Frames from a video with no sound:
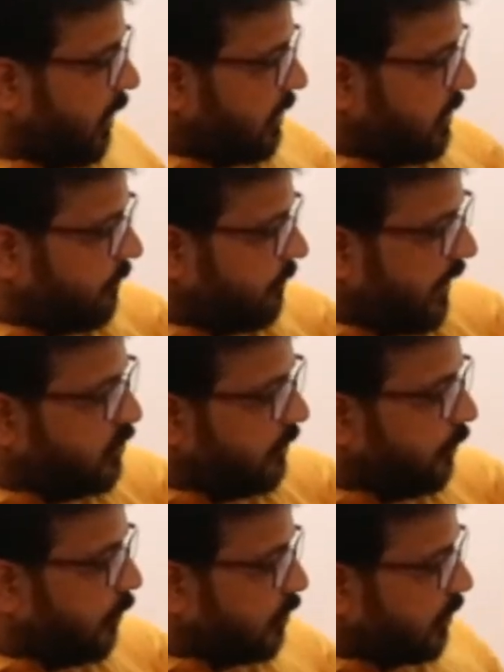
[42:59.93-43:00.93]

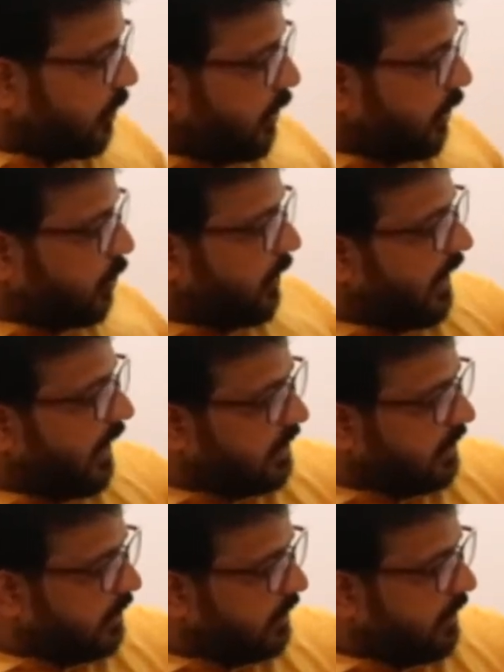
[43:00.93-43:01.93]
5040 into 8.
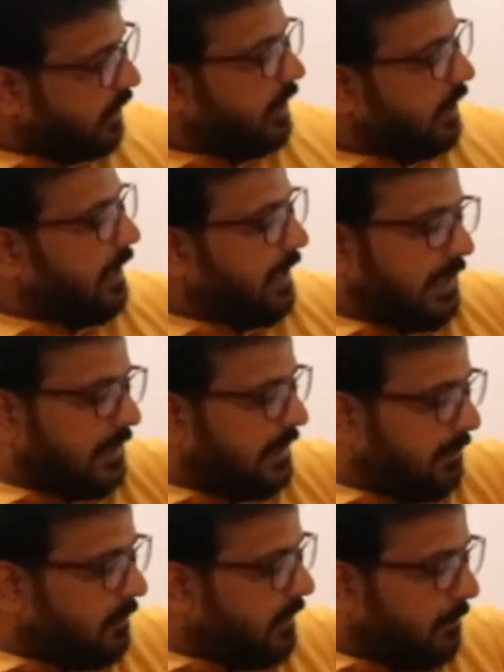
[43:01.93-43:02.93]

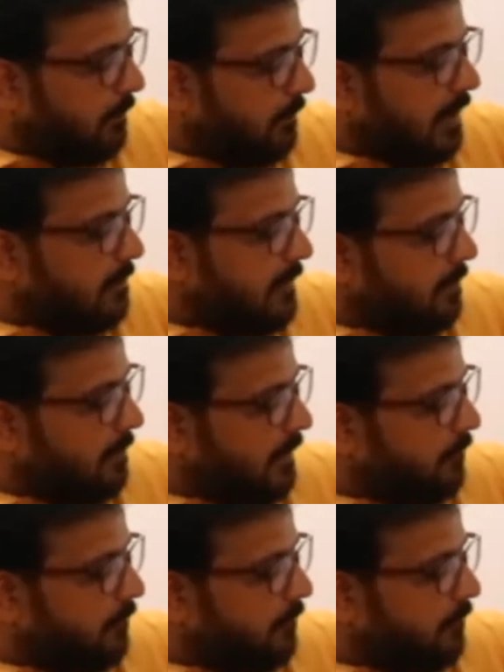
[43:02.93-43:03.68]
The number may be